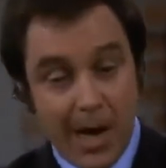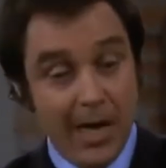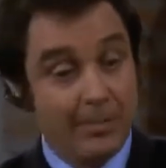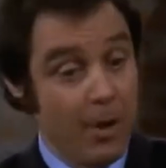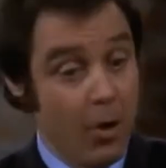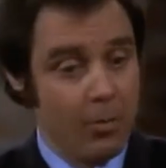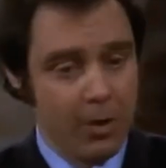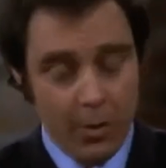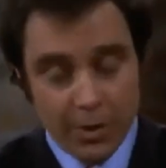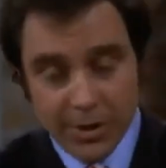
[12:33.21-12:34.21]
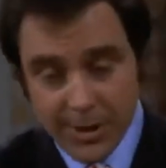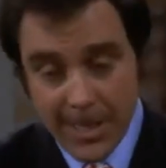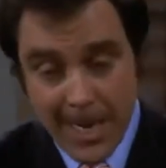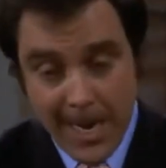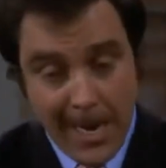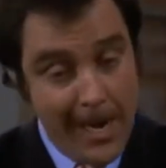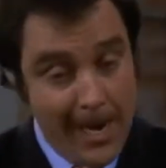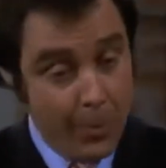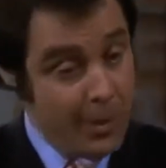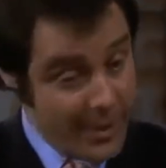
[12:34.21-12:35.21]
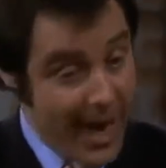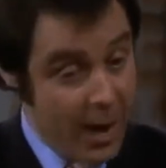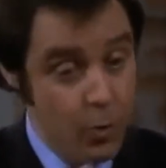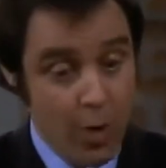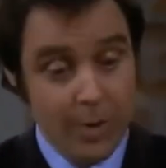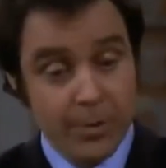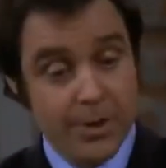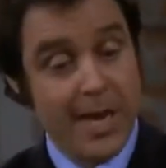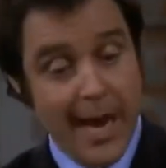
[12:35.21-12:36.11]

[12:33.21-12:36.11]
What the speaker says: mower blowers were down 1%.